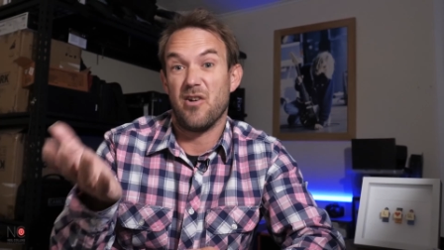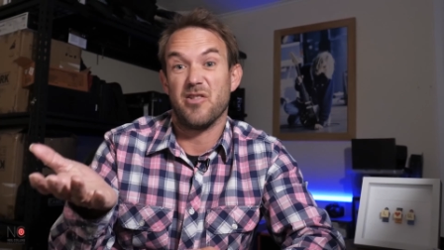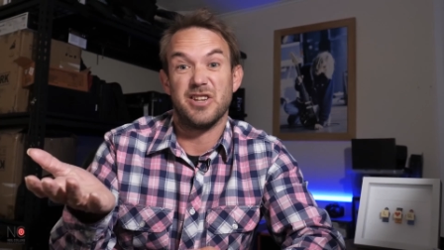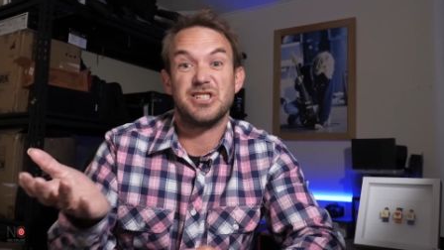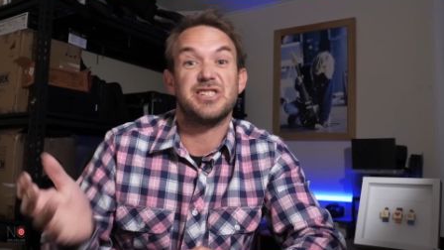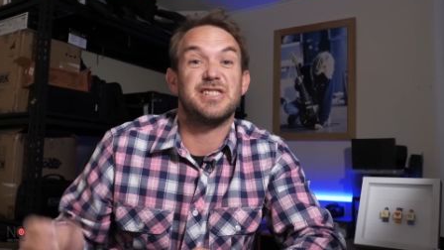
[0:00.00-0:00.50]
or
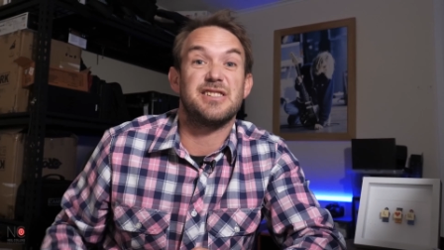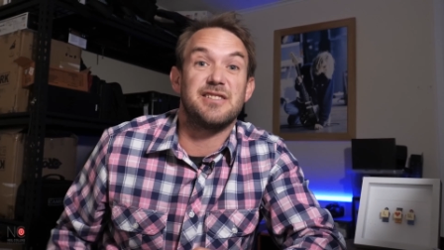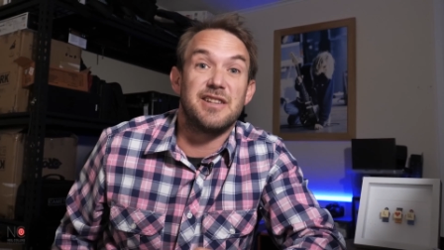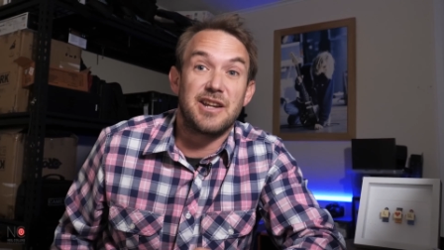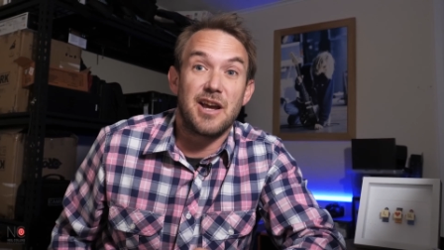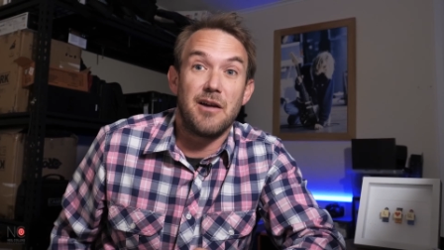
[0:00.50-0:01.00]
that just
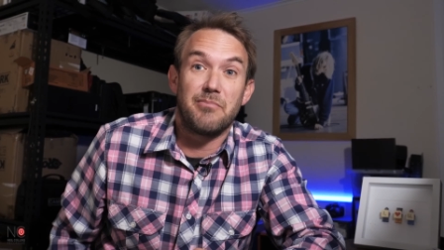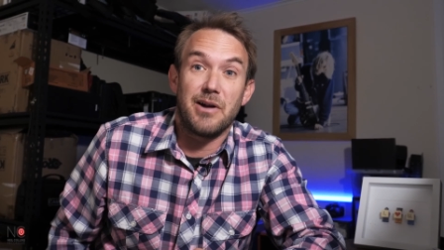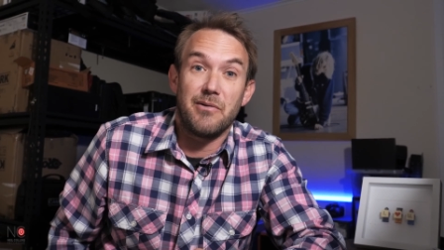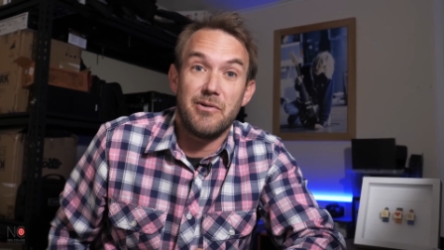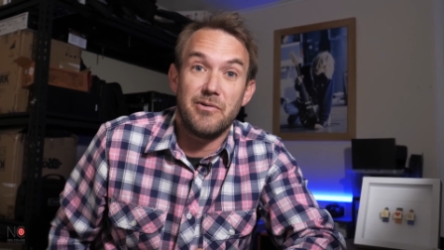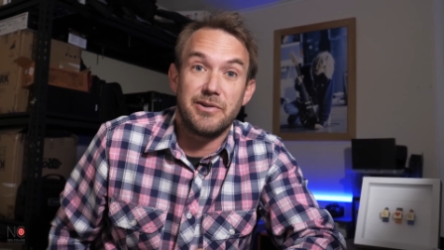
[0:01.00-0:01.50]
isn't the
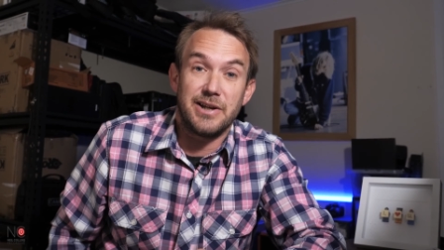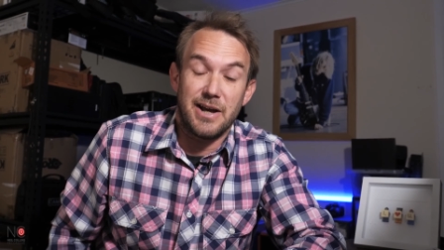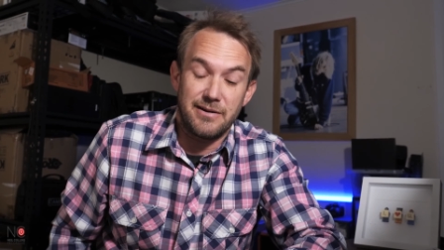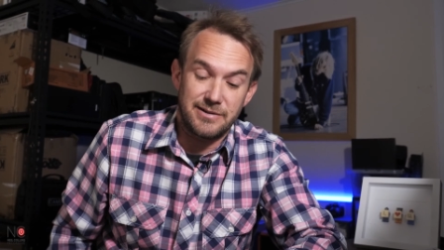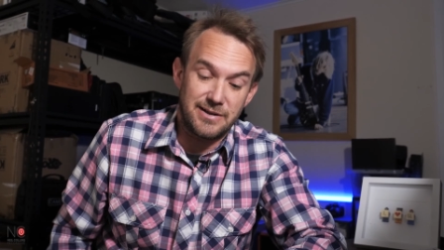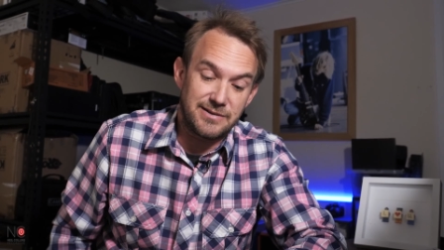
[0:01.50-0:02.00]
GoPro
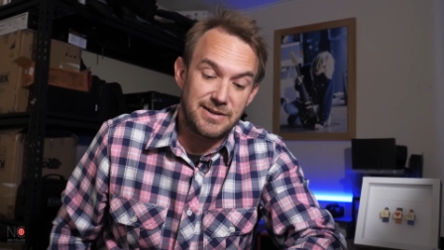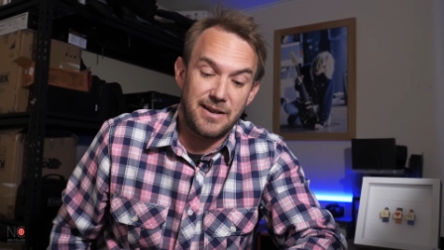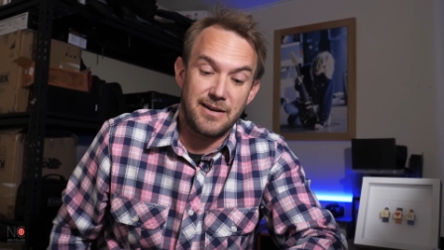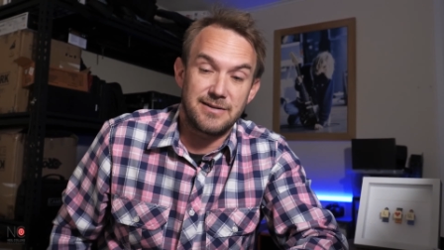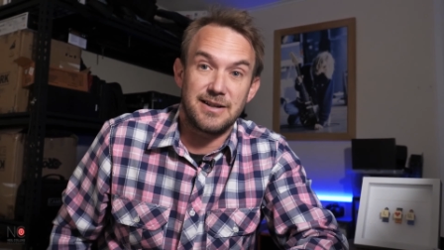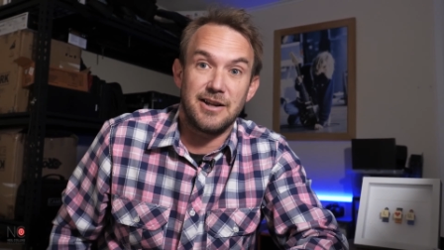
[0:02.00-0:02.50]
audio, so it's
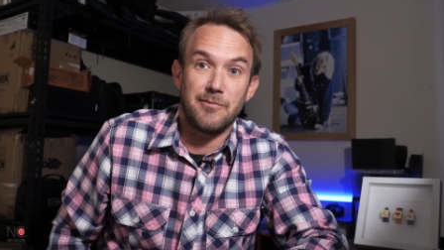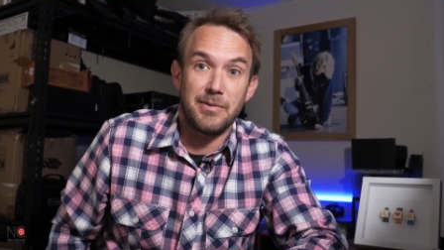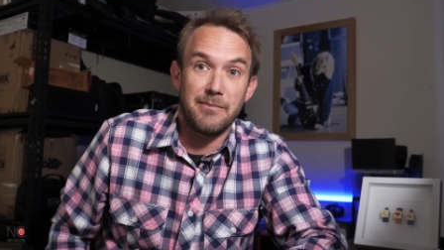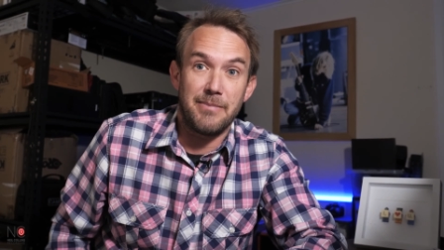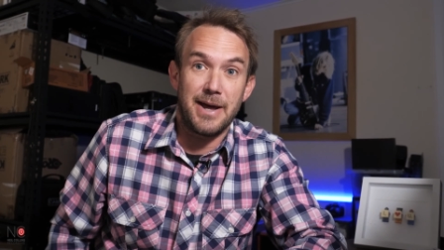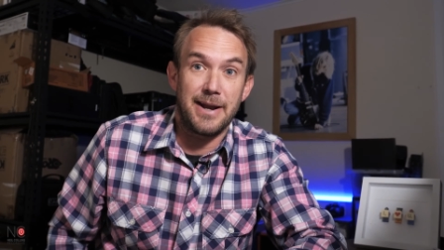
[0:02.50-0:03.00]
something that's a little
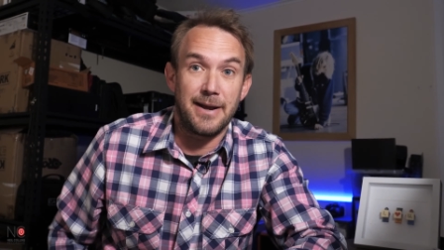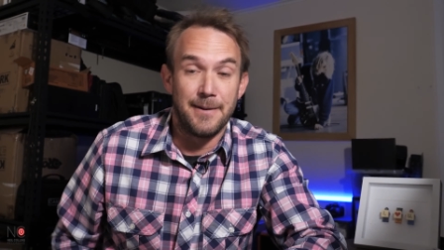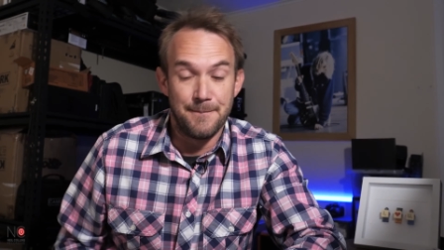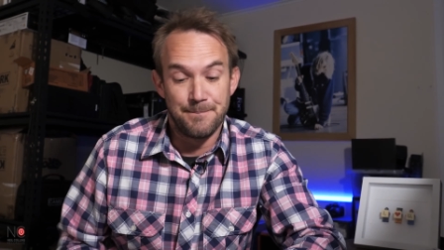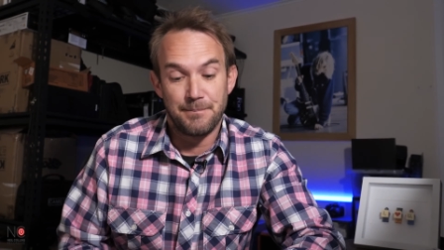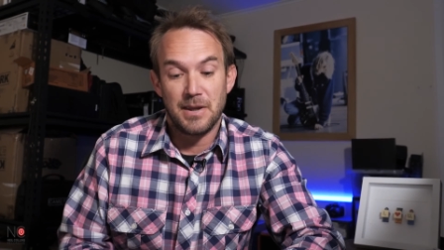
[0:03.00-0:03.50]
bit better.
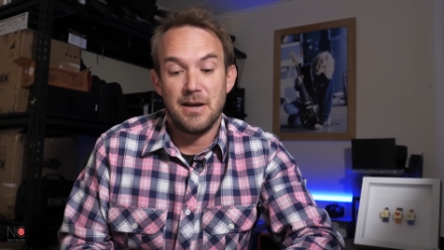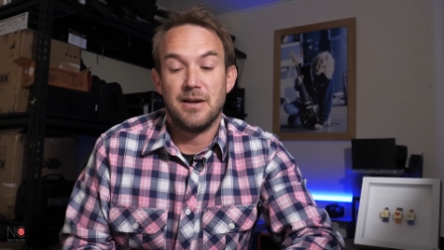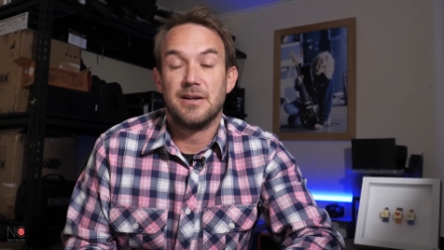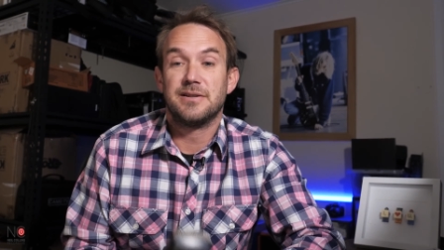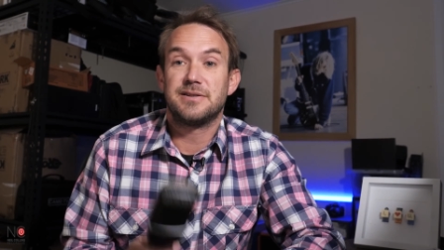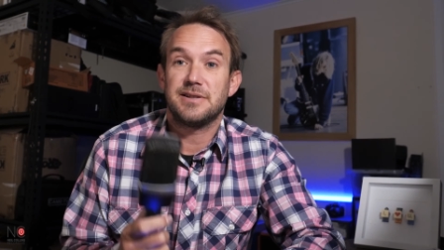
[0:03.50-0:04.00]

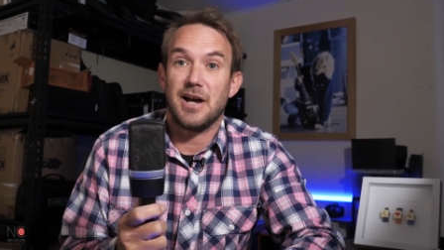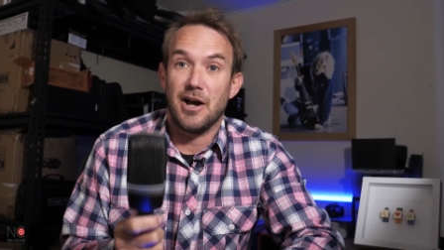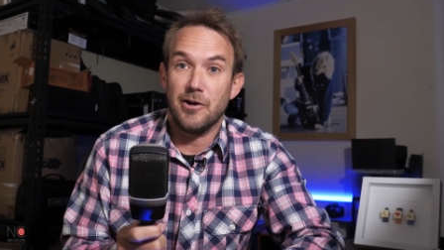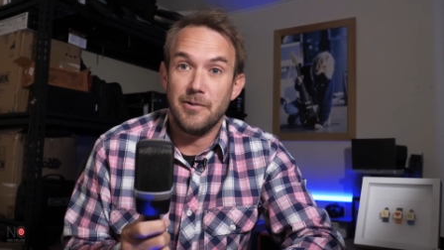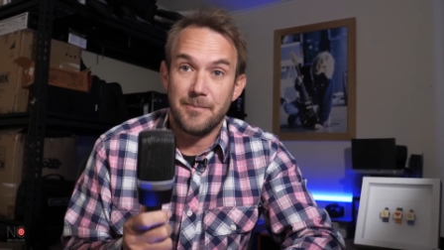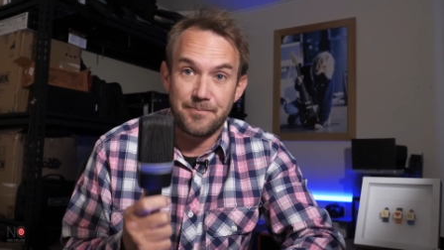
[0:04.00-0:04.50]

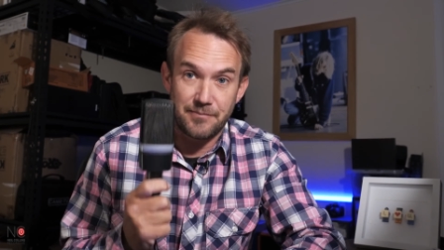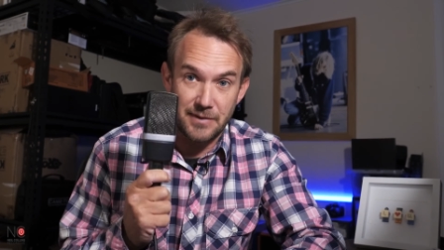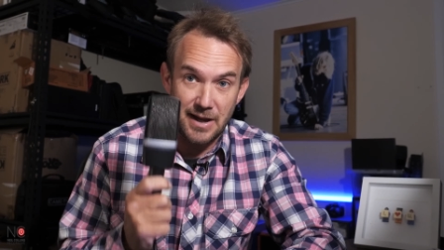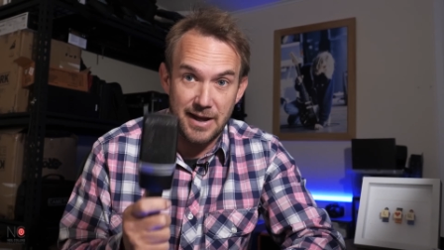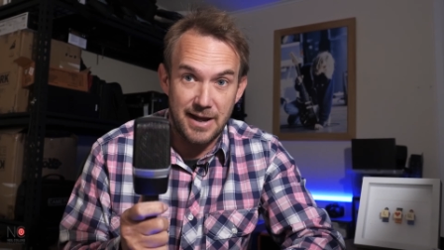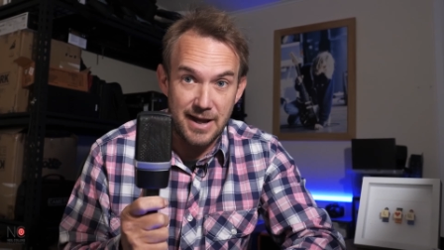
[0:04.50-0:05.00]
So
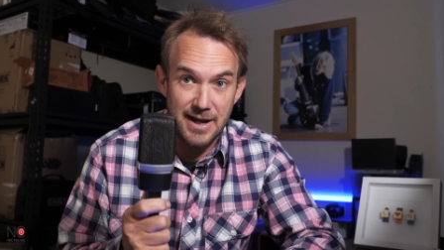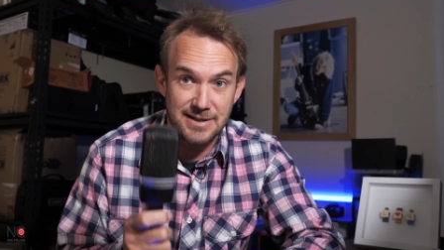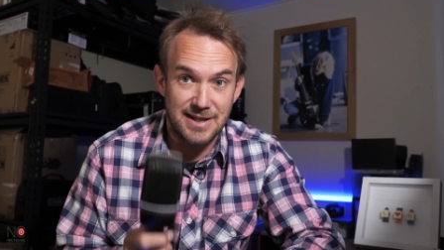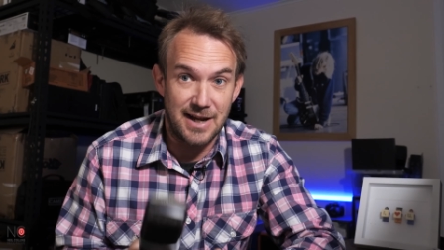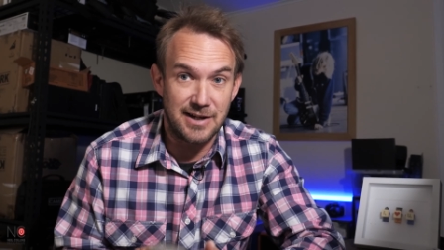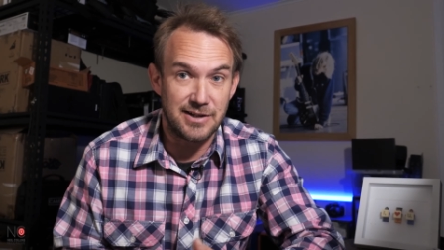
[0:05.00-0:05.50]
here's
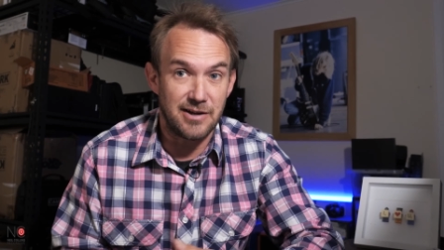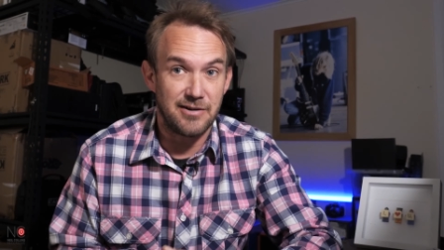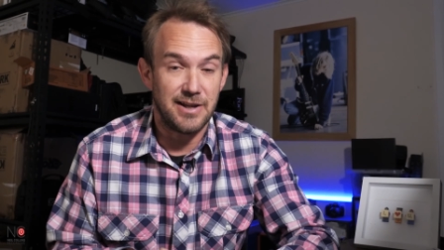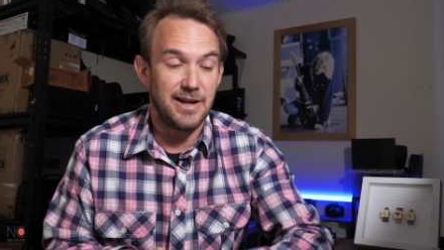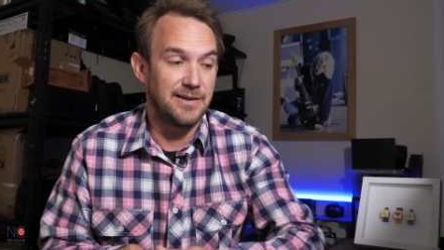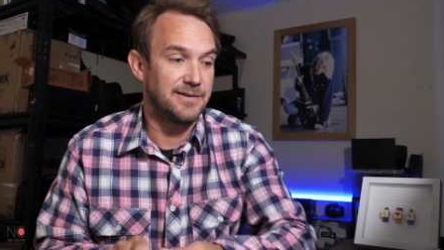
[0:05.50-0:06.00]
how you do
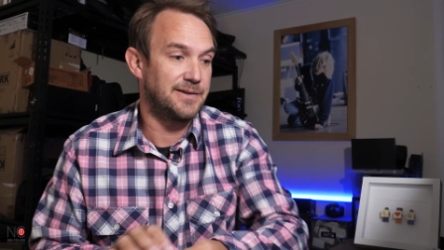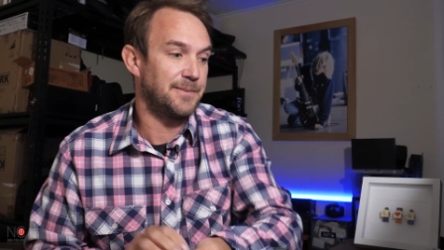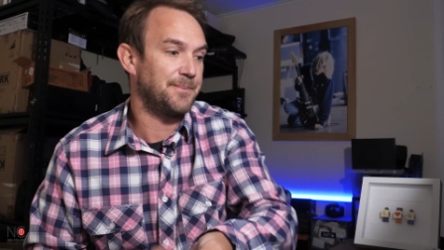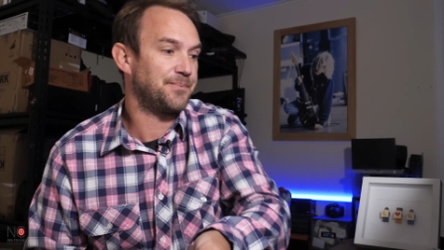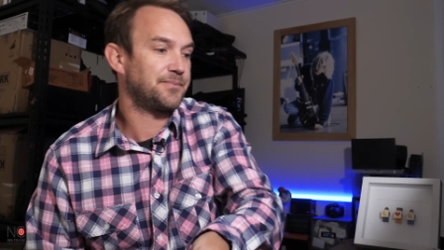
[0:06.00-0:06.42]
this.